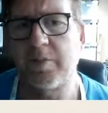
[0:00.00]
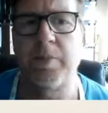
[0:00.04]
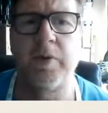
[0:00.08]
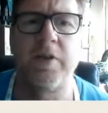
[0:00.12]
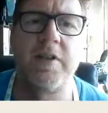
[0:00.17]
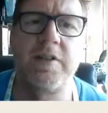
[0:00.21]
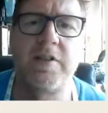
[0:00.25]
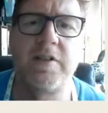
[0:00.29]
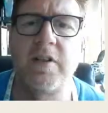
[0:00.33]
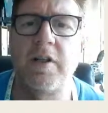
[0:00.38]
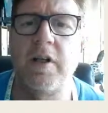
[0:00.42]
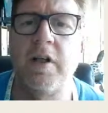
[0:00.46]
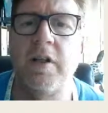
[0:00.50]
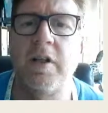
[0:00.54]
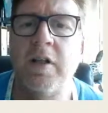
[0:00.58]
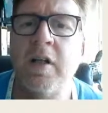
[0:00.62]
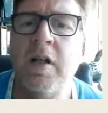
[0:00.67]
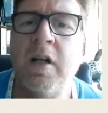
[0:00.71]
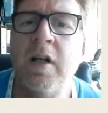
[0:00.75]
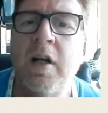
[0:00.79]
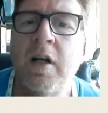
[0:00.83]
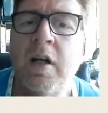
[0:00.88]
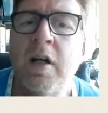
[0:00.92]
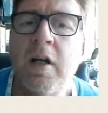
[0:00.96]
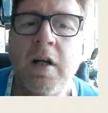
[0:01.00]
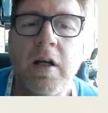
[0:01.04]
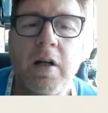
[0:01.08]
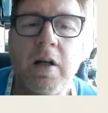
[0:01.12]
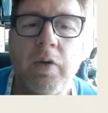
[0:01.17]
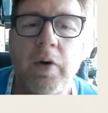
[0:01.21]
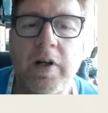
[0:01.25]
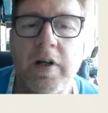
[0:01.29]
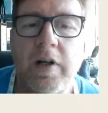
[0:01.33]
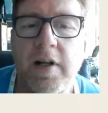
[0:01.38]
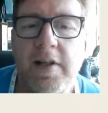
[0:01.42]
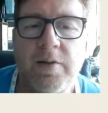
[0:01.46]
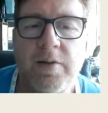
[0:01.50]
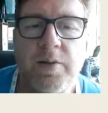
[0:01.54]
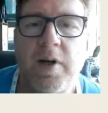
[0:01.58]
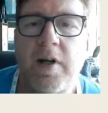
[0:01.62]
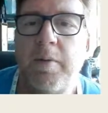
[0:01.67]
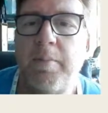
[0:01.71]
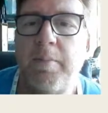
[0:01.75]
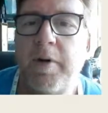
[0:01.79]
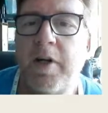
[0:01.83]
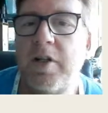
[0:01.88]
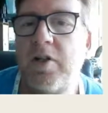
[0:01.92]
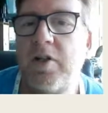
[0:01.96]
putting this together. Anyway, next we got
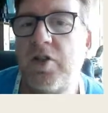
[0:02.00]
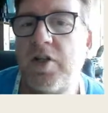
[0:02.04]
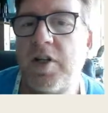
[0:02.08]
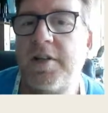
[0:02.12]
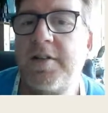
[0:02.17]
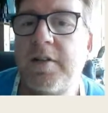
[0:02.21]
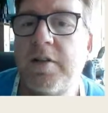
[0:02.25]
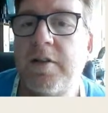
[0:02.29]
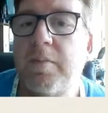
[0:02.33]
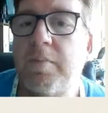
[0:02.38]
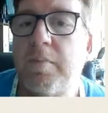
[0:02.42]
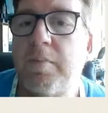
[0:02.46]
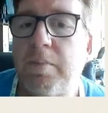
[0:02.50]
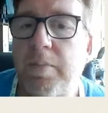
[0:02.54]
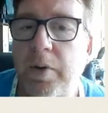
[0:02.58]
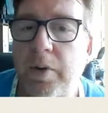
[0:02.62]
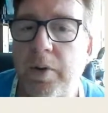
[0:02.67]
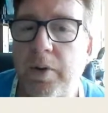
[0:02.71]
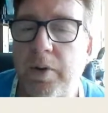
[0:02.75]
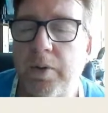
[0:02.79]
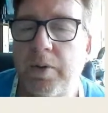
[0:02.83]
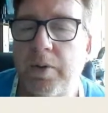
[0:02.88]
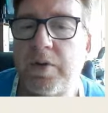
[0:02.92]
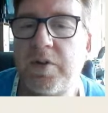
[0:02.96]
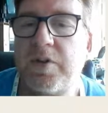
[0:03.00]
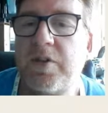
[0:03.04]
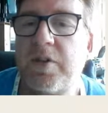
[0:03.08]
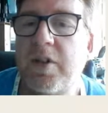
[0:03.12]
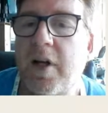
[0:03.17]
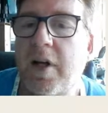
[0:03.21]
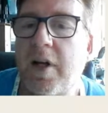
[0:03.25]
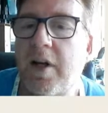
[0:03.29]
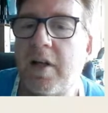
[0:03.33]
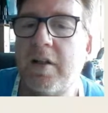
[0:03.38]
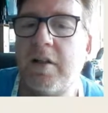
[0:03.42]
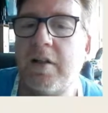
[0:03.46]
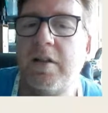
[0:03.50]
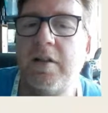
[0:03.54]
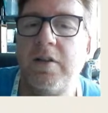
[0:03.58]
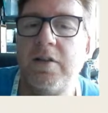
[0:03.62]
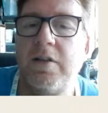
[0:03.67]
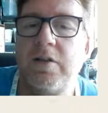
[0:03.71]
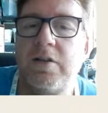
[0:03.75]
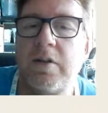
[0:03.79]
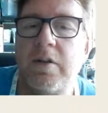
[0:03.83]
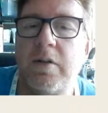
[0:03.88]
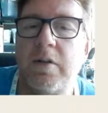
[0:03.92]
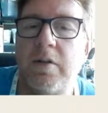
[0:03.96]
a pair of Justin boots.
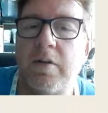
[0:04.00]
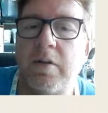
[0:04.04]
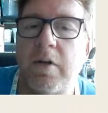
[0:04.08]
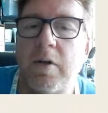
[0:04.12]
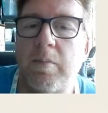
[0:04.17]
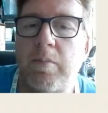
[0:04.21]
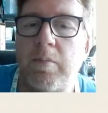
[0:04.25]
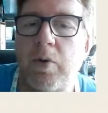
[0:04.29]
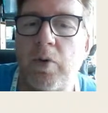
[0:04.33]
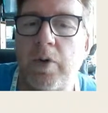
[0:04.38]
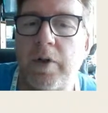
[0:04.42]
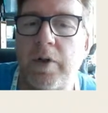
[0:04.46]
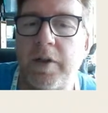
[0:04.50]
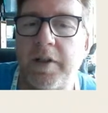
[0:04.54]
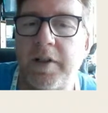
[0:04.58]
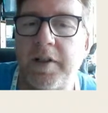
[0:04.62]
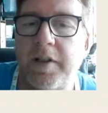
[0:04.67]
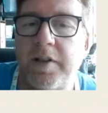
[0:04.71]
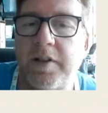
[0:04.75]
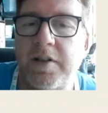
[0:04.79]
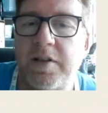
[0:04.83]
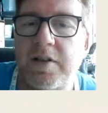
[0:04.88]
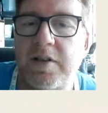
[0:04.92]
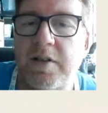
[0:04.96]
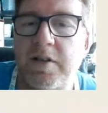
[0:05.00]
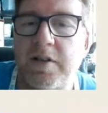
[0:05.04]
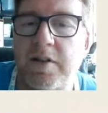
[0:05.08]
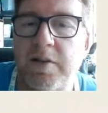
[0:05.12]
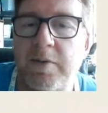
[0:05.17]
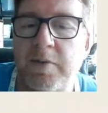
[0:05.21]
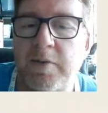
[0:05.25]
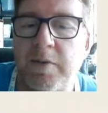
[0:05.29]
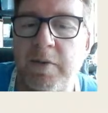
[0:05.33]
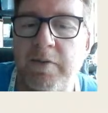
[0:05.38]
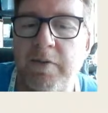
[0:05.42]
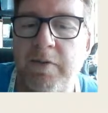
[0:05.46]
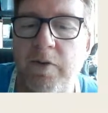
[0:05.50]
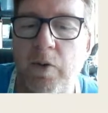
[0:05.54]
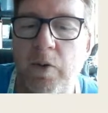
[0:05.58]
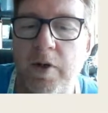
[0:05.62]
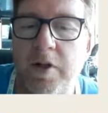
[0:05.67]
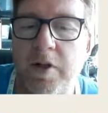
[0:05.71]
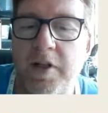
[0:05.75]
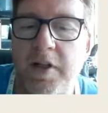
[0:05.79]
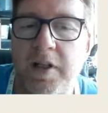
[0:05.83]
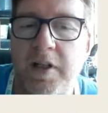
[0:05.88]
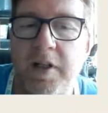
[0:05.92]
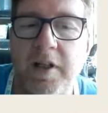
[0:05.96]
These are boys
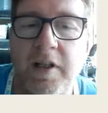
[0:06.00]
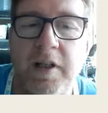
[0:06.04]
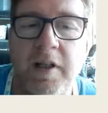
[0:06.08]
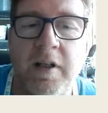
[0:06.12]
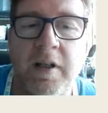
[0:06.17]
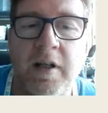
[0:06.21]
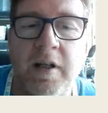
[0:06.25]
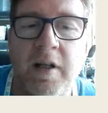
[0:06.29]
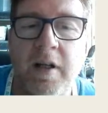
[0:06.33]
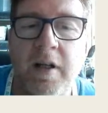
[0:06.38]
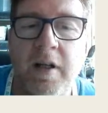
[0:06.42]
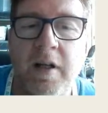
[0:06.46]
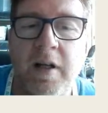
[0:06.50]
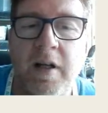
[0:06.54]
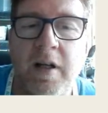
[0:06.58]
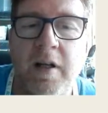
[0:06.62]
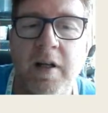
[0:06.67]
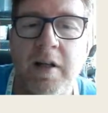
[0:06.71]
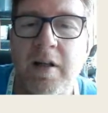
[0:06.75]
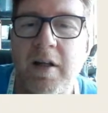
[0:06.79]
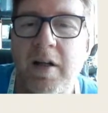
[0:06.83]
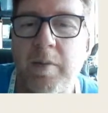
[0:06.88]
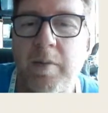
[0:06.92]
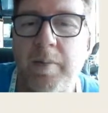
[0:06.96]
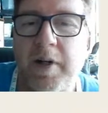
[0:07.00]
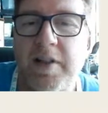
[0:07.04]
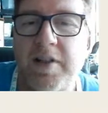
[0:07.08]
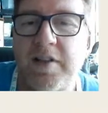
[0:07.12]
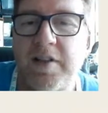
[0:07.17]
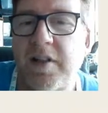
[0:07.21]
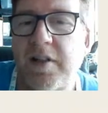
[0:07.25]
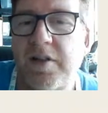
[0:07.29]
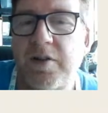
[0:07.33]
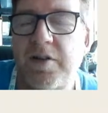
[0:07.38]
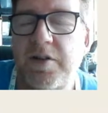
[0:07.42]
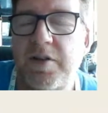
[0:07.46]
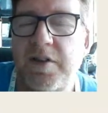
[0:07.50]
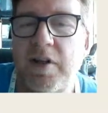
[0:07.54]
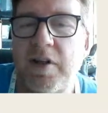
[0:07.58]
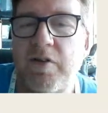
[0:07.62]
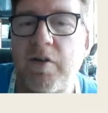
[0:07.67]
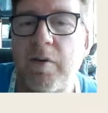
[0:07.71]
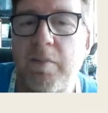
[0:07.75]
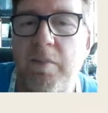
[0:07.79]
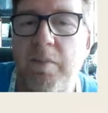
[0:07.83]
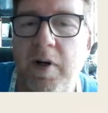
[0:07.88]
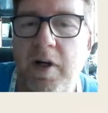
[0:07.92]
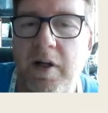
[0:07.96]
4D. I think I paid 6 or
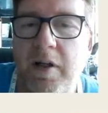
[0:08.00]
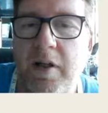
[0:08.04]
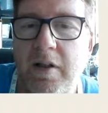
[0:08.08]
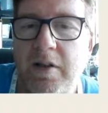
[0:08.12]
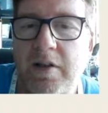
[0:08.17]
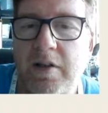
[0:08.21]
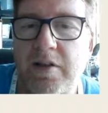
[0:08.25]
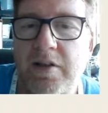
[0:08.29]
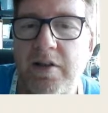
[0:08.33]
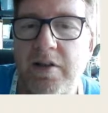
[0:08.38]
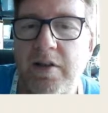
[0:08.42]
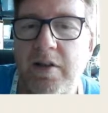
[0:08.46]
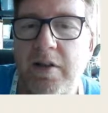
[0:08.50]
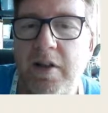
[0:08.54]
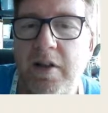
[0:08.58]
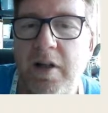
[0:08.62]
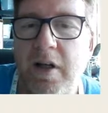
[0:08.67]
7 bucks.